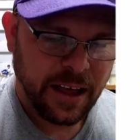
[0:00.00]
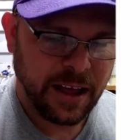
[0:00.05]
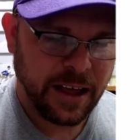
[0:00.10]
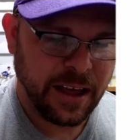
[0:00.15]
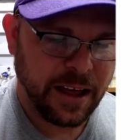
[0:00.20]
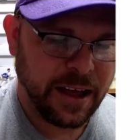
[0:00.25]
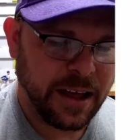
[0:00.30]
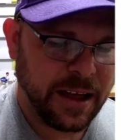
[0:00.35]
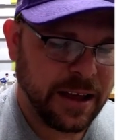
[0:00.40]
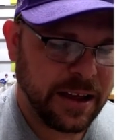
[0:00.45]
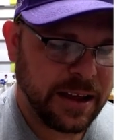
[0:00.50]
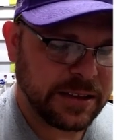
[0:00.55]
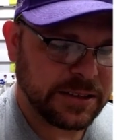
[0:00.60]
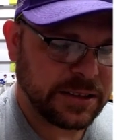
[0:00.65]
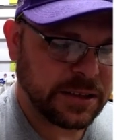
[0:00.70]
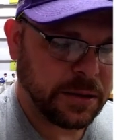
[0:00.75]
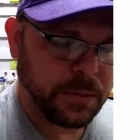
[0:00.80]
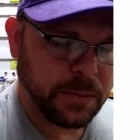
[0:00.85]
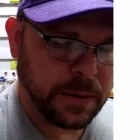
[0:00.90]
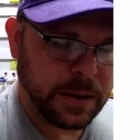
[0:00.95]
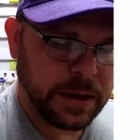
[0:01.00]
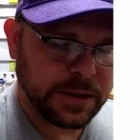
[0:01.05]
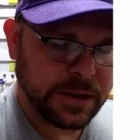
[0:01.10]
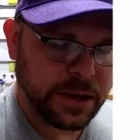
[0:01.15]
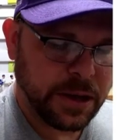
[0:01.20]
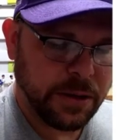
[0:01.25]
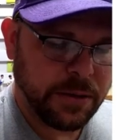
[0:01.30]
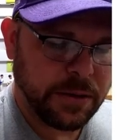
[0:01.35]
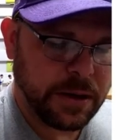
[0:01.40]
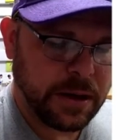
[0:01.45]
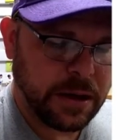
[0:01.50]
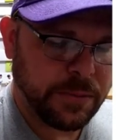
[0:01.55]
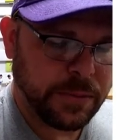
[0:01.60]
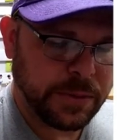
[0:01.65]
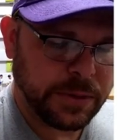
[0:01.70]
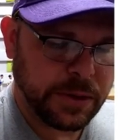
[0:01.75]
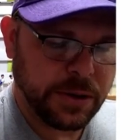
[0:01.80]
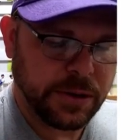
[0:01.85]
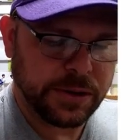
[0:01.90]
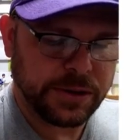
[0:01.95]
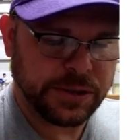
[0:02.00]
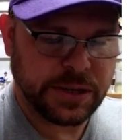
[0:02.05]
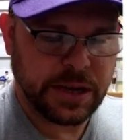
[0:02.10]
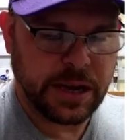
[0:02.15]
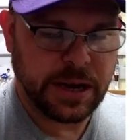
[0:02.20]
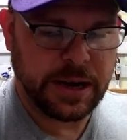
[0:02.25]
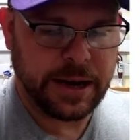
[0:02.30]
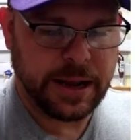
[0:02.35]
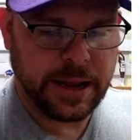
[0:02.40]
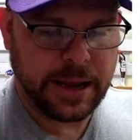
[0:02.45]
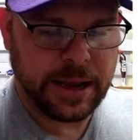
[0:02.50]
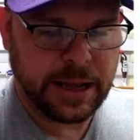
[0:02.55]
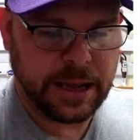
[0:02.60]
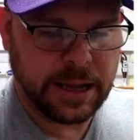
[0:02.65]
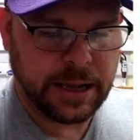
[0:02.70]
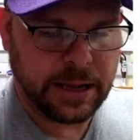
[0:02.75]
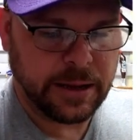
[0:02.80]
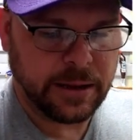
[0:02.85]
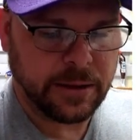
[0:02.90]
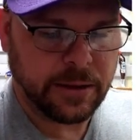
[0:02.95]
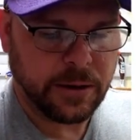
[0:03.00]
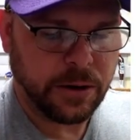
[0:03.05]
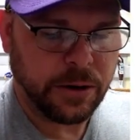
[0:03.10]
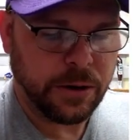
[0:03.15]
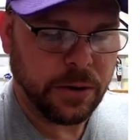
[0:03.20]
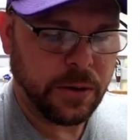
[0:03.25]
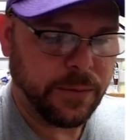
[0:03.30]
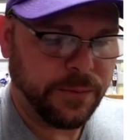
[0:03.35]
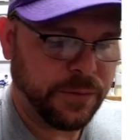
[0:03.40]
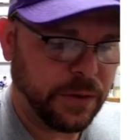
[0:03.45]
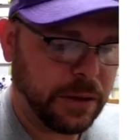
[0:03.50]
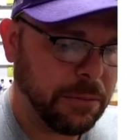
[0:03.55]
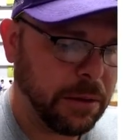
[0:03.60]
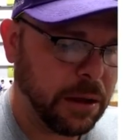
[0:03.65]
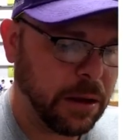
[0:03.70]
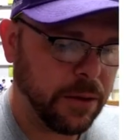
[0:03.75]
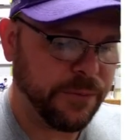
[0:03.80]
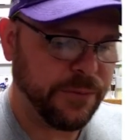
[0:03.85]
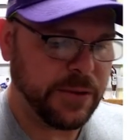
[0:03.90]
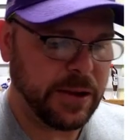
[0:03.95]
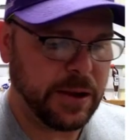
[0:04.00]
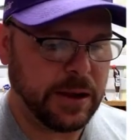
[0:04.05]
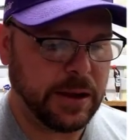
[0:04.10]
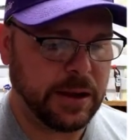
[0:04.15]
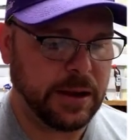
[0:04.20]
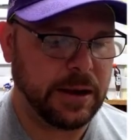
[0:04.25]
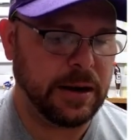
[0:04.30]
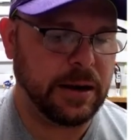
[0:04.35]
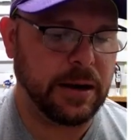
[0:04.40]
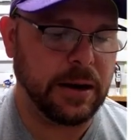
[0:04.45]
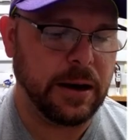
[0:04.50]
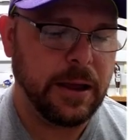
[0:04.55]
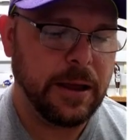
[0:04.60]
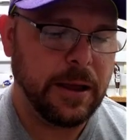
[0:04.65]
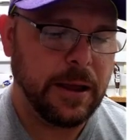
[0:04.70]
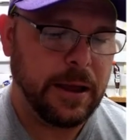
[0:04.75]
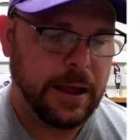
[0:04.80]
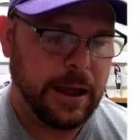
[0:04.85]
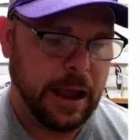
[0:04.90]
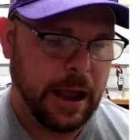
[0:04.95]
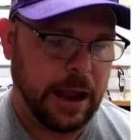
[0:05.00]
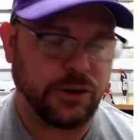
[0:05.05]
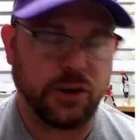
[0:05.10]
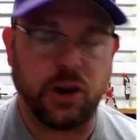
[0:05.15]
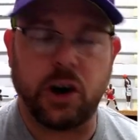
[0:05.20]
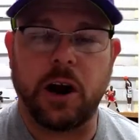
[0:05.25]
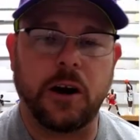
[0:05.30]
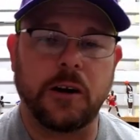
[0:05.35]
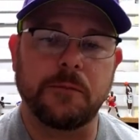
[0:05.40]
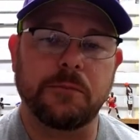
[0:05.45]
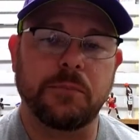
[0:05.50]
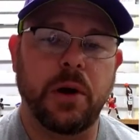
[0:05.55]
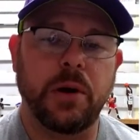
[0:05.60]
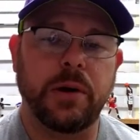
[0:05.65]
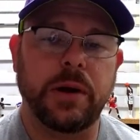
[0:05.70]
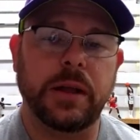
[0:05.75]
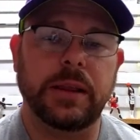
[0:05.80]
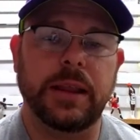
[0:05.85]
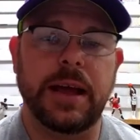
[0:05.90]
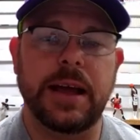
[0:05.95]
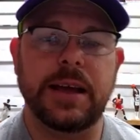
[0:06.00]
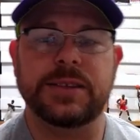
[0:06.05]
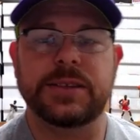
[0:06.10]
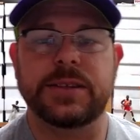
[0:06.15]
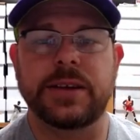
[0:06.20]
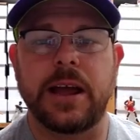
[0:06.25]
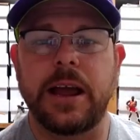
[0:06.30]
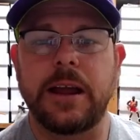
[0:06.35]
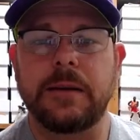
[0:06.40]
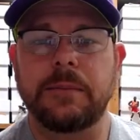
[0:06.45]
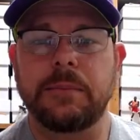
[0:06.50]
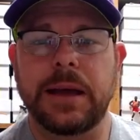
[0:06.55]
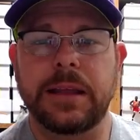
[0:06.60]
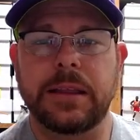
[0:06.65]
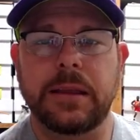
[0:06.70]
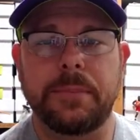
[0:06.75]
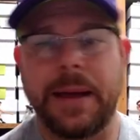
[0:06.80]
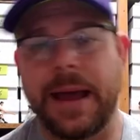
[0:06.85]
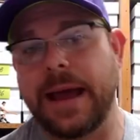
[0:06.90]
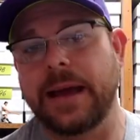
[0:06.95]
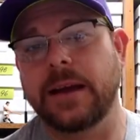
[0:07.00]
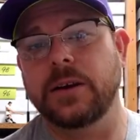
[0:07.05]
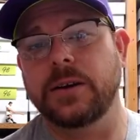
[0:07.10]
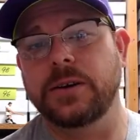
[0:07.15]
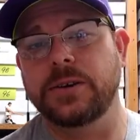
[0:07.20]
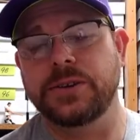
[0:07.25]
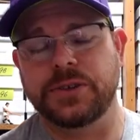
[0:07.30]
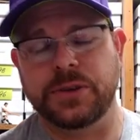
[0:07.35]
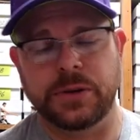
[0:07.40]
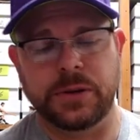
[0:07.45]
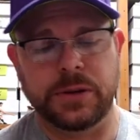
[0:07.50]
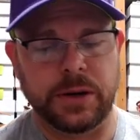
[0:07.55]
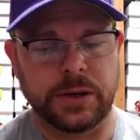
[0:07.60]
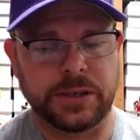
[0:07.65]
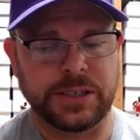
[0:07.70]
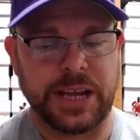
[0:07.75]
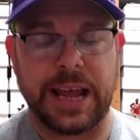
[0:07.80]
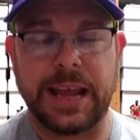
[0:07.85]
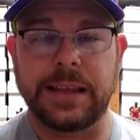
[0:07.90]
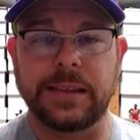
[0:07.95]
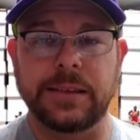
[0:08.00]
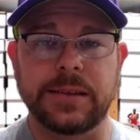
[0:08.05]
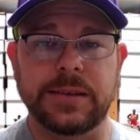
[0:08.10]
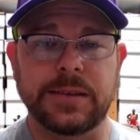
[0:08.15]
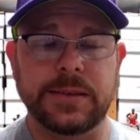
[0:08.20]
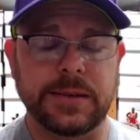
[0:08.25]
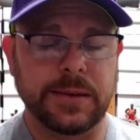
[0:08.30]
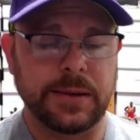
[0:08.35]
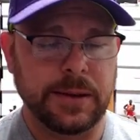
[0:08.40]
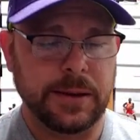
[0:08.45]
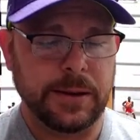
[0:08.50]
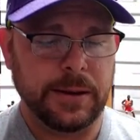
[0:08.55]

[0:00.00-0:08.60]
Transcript: Ah, so what's going on with your Sunday? Are you a football fan and had your heart broken last night by the Packers or Titans?